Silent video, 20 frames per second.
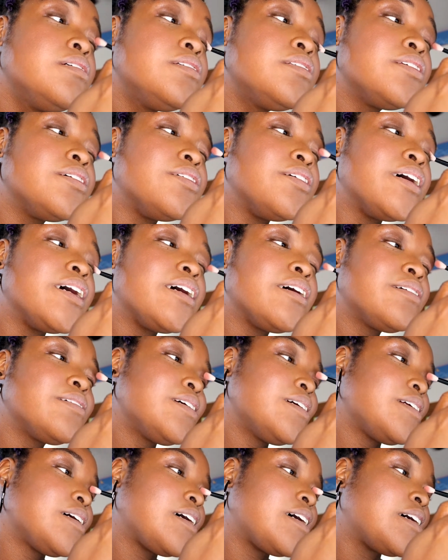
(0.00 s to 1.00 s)
So how
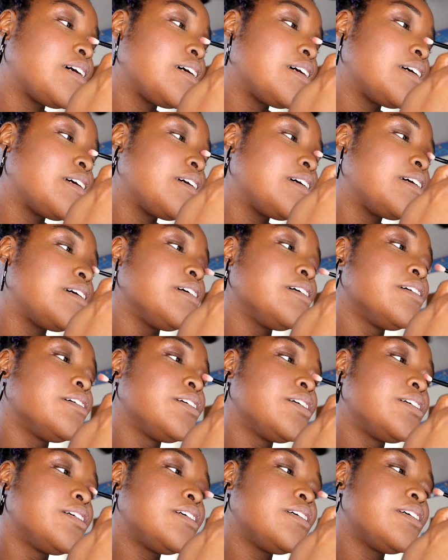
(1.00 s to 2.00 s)
did I
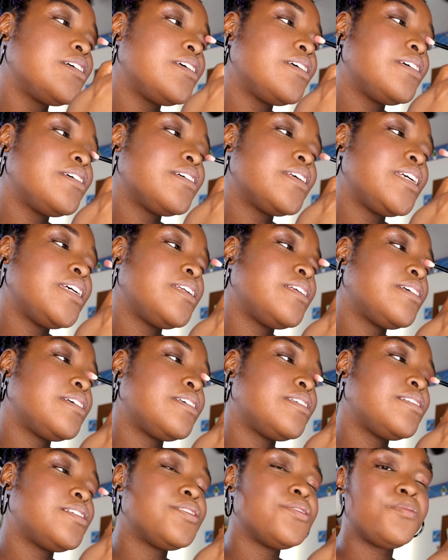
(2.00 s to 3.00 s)
get
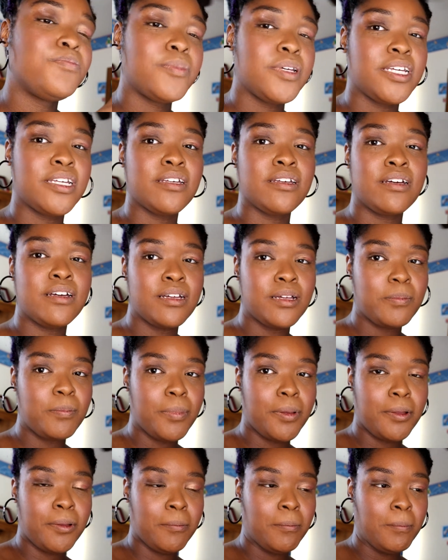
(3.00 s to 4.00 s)
into makeup?